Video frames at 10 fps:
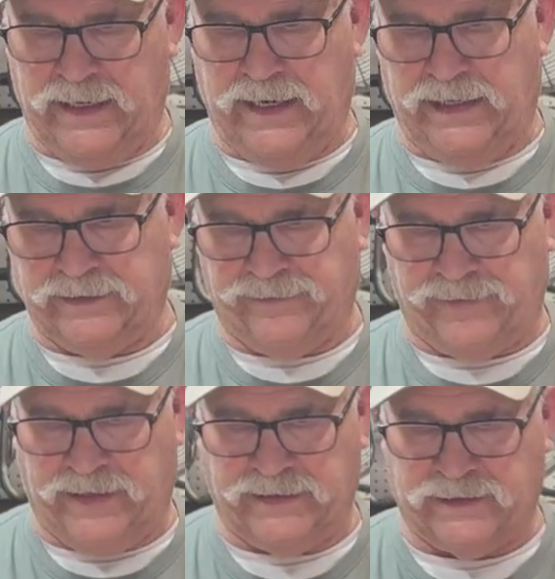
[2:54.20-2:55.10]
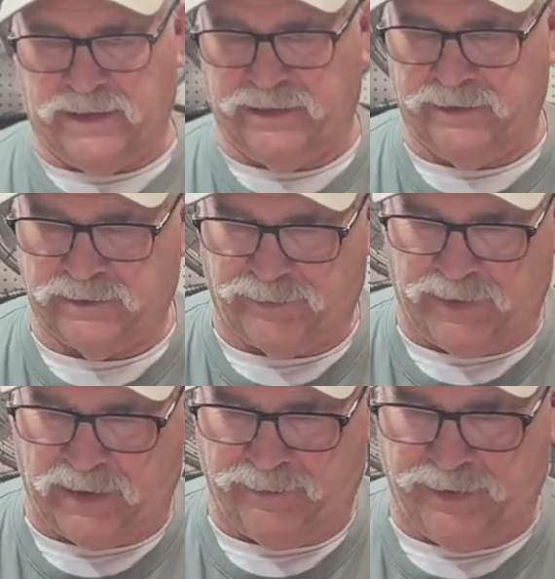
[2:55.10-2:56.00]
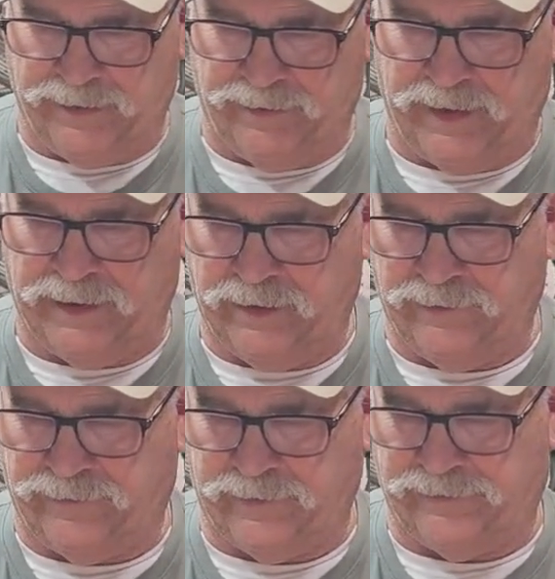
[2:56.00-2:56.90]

it has a flashlight. There's a power button right here for the